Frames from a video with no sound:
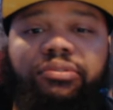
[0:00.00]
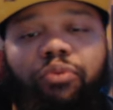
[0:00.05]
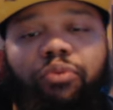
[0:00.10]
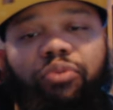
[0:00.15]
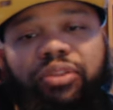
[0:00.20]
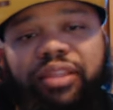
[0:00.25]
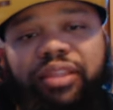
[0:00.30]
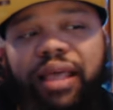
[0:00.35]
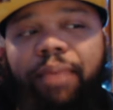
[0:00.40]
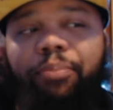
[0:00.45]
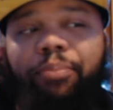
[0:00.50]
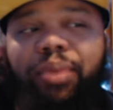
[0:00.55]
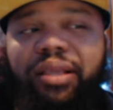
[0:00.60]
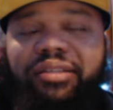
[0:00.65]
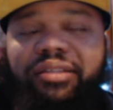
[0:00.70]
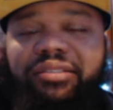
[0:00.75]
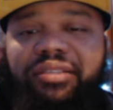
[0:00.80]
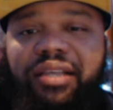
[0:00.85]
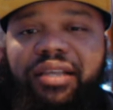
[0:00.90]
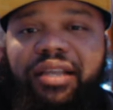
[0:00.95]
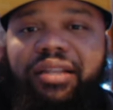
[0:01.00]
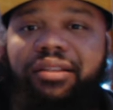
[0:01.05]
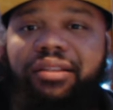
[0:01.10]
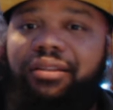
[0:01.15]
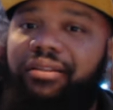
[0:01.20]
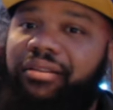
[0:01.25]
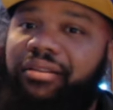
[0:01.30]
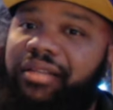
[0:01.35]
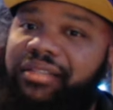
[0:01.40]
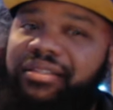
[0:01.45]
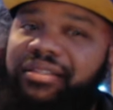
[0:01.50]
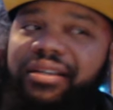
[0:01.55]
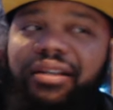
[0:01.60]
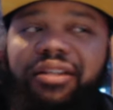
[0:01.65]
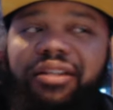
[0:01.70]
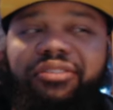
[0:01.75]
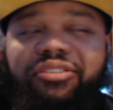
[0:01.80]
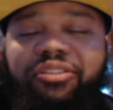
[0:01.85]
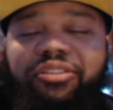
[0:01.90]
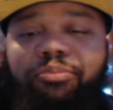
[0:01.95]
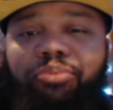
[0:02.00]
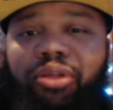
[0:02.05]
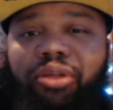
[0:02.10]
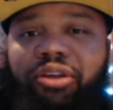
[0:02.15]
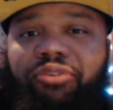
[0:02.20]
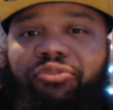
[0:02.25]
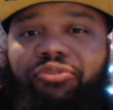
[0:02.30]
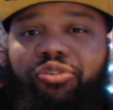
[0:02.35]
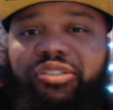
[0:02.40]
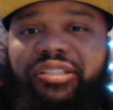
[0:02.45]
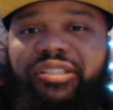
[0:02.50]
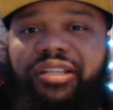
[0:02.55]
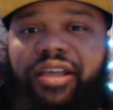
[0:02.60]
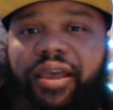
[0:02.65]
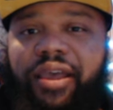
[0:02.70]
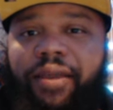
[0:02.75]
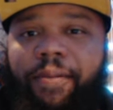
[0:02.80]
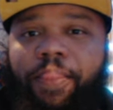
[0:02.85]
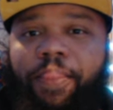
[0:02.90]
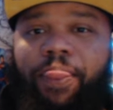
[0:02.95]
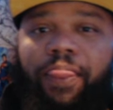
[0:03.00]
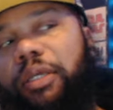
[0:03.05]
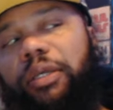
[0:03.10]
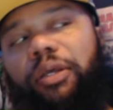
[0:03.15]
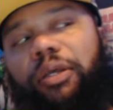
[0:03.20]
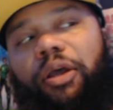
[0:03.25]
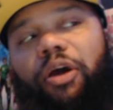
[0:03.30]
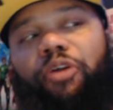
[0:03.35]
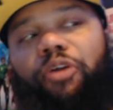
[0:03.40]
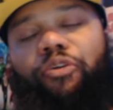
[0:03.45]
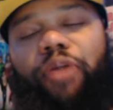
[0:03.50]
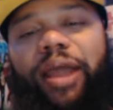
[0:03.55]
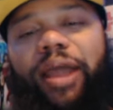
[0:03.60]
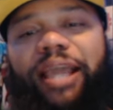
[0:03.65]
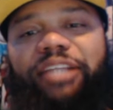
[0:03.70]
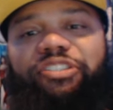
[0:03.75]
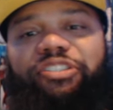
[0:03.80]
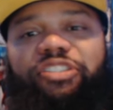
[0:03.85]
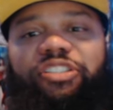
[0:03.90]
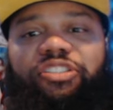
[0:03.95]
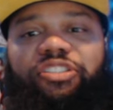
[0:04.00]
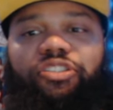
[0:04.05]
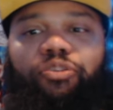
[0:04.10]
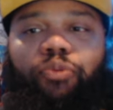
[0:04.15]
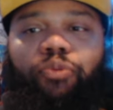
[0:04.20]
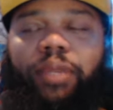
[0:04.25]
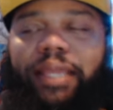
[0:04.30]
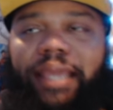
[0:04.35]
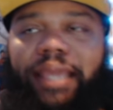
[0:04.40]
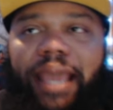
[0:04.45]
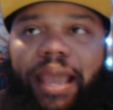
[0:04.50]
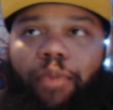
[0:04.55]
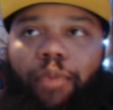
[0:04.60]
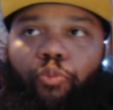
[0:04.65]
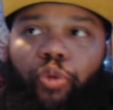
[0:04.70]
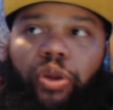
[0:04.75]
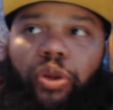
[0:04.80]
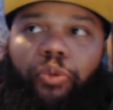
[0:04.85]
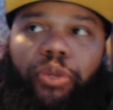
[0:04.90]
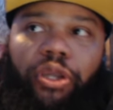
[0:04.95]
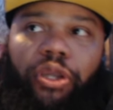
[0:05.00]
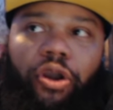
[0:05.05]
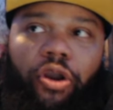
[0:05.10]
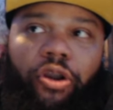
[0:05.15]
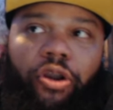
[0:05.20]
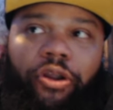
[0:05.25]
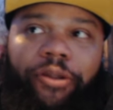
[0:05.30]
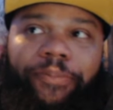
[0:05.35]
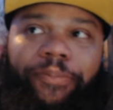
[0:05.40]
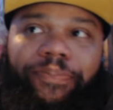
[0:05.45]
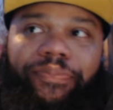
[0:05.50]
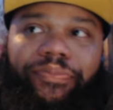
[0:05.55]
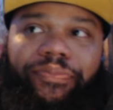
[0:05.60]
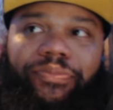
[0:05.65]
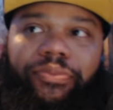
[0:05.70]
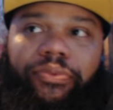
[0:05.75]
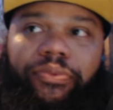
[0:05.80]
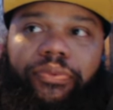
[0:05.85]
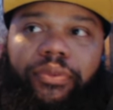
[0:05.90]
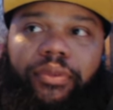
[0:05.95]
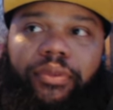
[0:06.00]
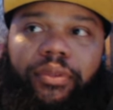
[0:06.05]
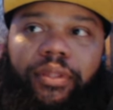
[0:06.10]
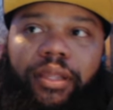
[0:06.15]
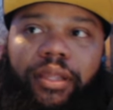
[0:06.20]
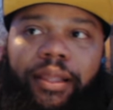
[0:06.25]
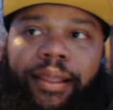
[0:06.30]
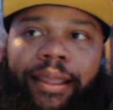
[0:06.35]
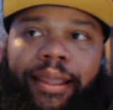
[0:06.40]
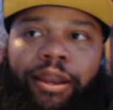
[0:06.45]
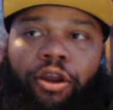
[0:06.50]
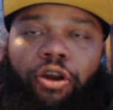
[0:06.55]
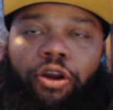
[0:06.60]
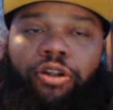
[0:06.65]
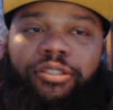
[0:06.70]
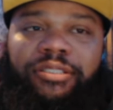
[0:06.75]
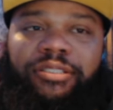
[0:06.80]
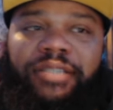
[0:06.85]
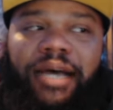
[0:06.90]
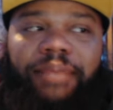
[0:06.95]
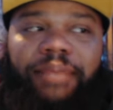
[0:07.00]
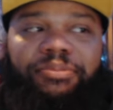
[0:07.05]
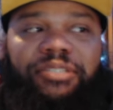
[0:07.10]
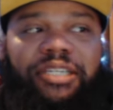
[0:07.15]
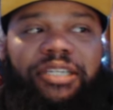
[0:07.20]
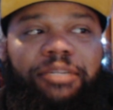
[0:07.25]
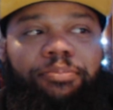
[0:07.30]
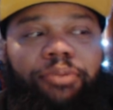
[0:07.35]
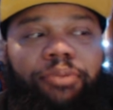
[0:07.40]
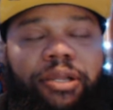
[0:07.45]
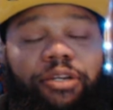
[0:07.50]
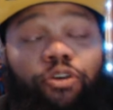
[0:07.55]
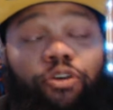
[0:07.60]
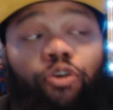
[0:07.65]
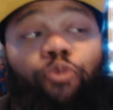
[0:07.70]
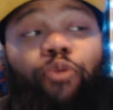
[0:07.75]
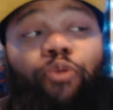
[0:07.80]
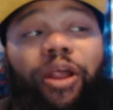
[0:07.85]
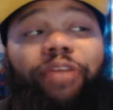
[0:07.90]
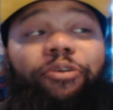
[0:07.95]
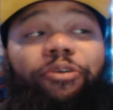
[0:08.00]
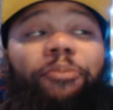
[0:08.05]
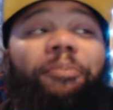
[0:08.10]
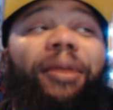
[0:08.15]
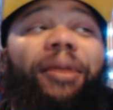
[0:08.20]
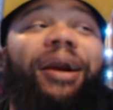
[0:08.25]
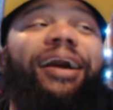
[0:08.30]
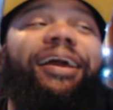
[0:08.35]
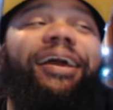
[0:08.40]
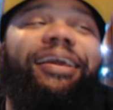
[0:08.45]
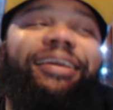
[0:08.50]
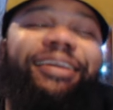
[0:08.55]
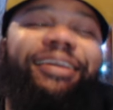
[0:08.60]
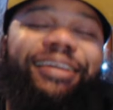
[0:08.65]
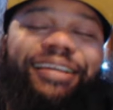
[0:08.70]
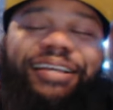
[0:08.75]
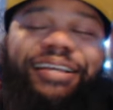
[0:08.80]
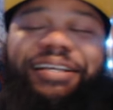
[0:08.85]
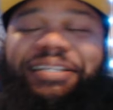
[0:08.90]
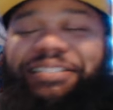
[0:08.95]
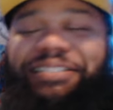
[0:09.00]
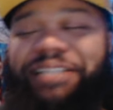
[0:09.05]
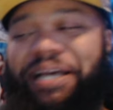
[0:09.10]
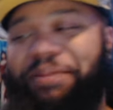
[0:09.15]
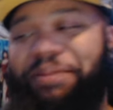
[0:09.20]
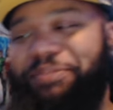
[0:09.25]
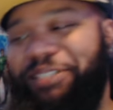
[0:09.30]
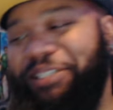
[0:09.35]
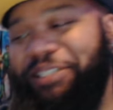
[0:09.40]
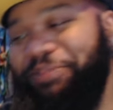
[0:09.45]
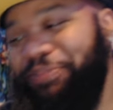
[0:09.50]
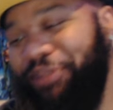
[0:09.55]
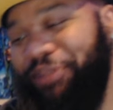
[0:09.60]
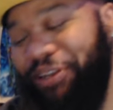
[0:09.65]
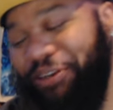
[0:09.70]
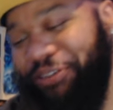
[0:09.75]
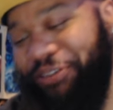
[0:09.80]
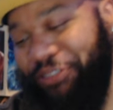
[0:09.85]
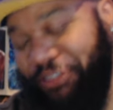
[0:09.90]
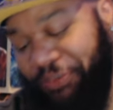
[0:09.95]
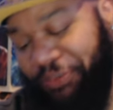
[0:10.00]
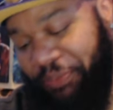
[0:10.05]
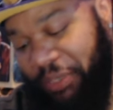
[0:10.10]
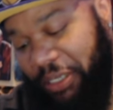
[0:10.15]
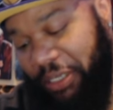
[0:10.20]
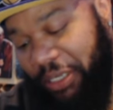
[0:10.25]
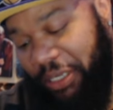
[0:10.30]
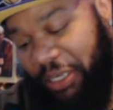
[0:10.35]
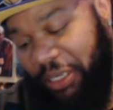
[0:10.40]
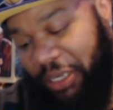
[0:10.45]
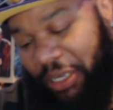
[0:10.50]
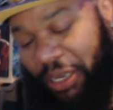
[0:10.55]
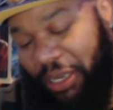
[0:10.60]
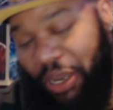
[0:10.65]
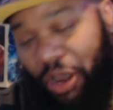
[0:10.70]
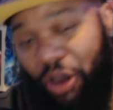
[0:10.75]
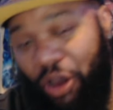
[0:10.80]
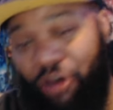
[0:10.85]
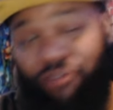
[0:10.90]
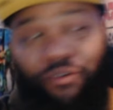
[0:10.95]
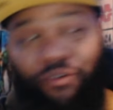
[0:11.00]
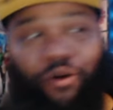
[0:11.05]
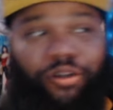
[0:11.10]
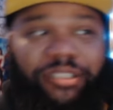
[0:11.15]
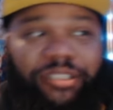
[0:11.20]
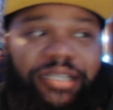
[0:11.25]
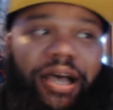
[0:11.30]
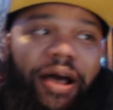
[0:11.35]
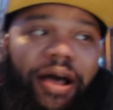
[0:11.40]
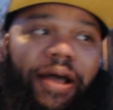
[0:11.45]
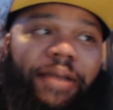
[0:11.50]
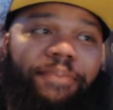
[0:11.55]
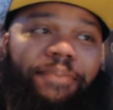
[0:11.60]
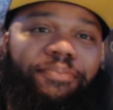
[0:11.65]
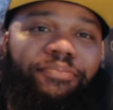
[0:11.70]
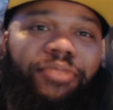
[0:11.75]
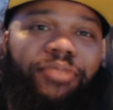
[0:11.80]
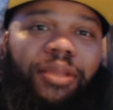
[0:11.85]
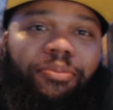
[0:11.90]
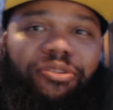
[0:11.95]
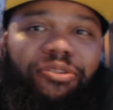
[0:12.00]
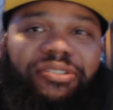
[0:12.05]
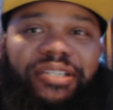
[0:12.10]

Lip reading: With that being said, let's get into the player for today. All right, just to recap where we are in our top 10 player, or rather my top 10 players of all time. Number